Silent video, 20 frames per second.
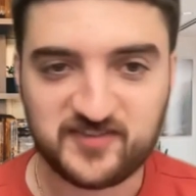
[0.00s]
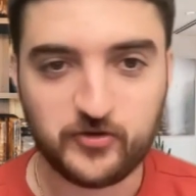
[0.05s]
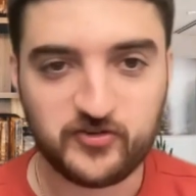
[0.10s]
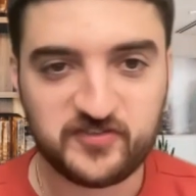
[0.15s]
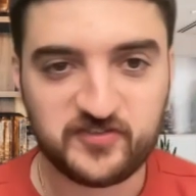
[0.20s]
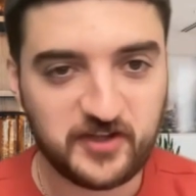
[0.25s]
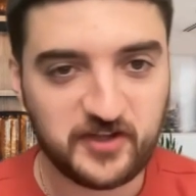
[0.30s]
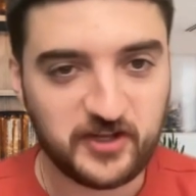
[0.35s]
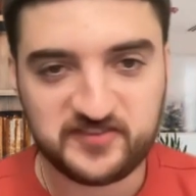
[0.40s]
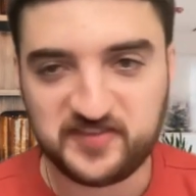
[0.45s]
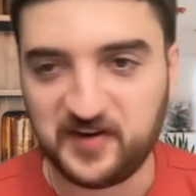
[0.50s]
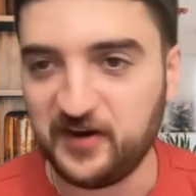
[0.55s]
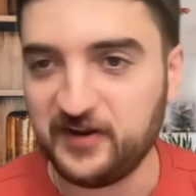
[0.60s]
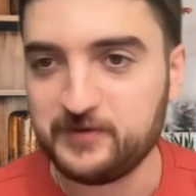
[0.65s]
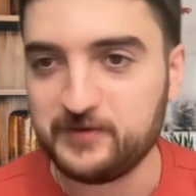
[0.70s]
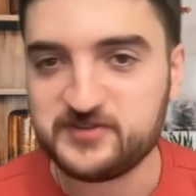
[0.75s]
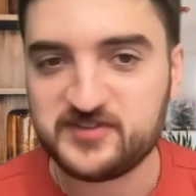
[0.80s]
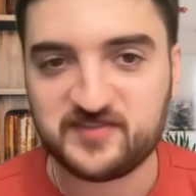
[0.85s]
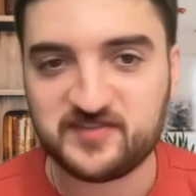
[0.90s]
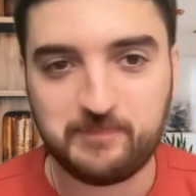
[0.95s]
so, so, sorry,
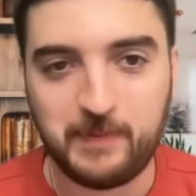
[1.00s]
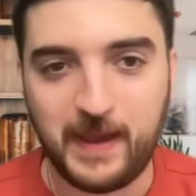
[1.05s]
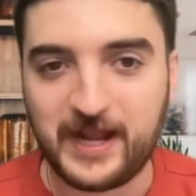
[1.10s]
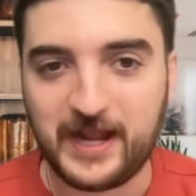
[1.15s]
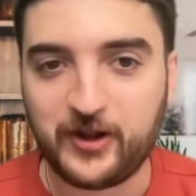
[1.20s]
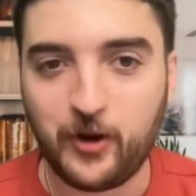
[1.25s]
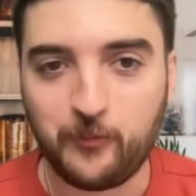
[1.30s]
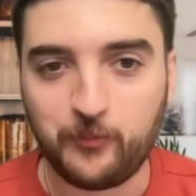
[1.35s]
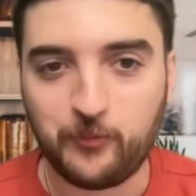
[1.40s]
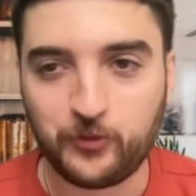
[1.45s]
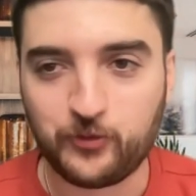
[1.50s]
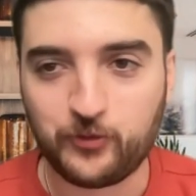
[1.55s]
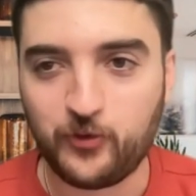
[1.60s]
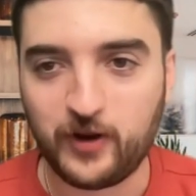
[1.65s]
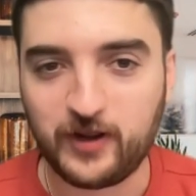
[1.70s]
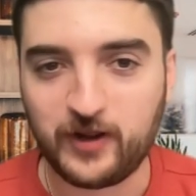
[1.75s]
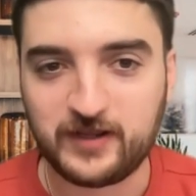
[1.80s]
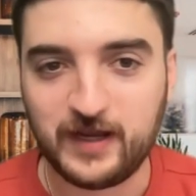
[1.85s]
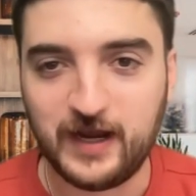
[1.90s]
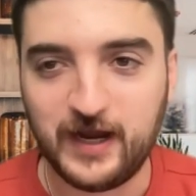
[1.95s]
let me just back up real
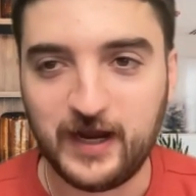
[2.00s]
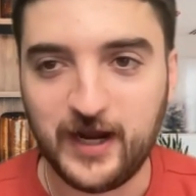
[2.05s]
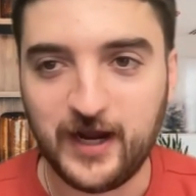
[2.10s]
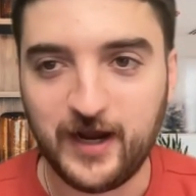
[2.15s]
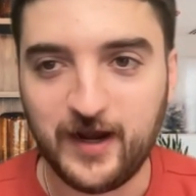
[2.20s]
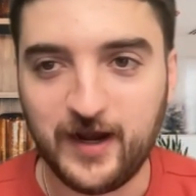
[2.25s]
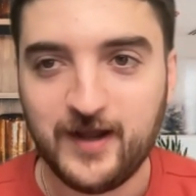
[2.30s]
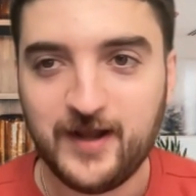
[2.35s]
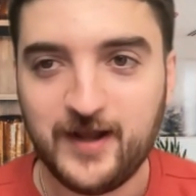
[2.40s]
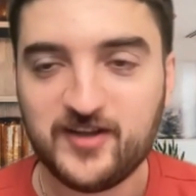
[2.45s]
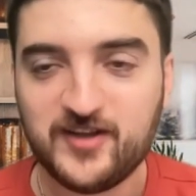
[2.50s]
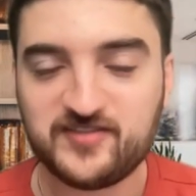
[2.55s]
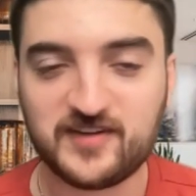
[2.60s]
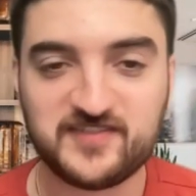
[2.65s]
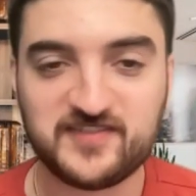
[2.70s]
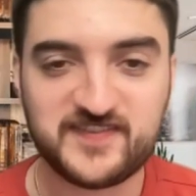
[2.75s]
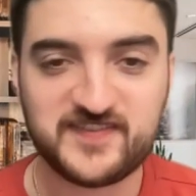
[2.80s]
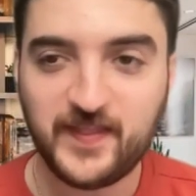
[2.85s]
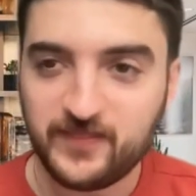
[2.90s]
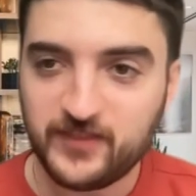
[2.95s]
quick. Uh, so I
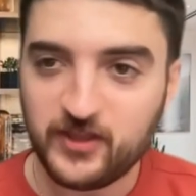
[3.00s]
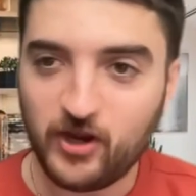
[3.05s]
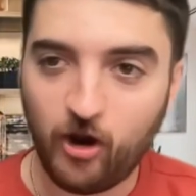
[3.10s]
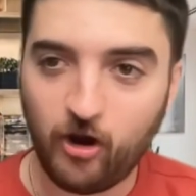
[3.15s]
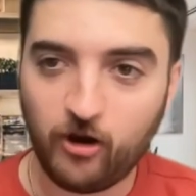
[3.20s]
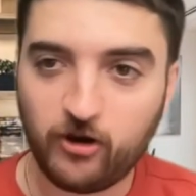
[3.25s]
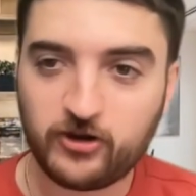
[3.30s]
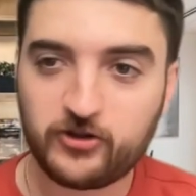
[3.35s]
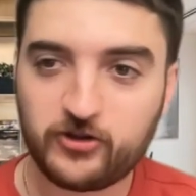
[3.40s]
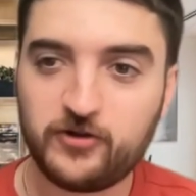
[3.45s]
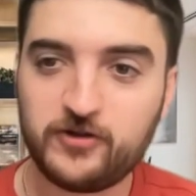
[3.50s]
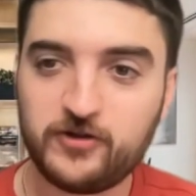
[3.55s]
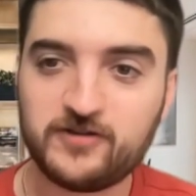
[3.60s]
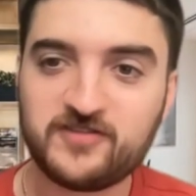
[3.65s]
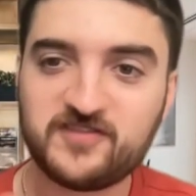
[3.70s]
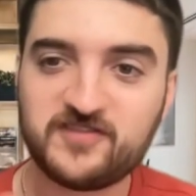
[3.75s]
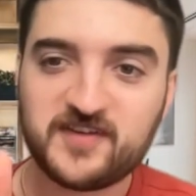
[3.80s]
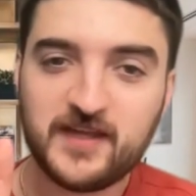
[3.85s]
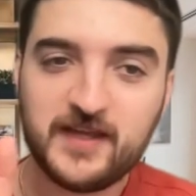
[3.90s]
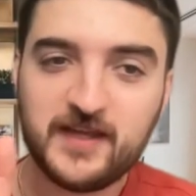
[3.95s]
sent the
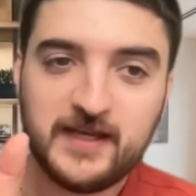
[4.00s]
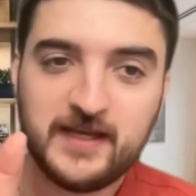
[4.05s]
articles.